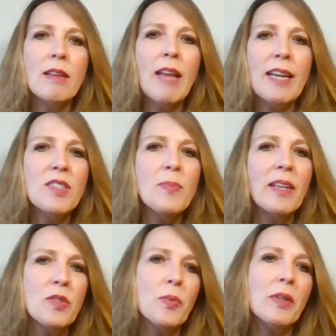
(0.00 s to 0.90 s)

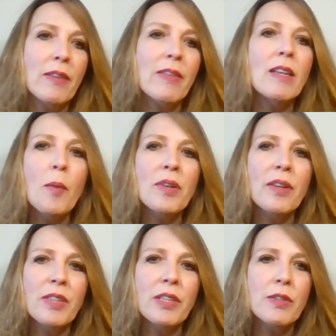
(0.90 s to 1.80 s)
lifespan is really the number
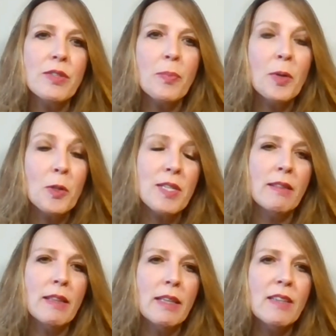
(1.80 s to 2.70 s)
of years a
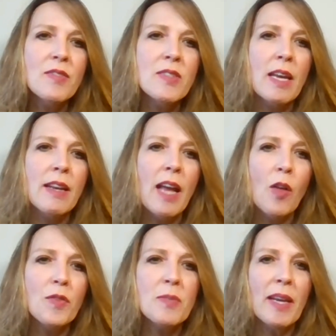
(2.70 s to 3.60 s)
person lives, and
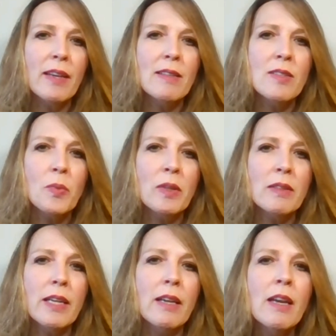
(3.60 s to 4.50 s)
health span is
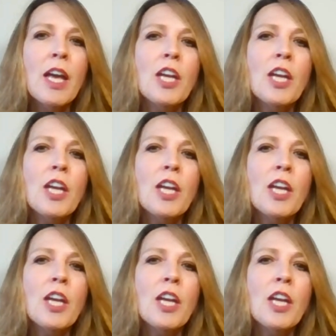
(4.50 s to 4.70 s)
really,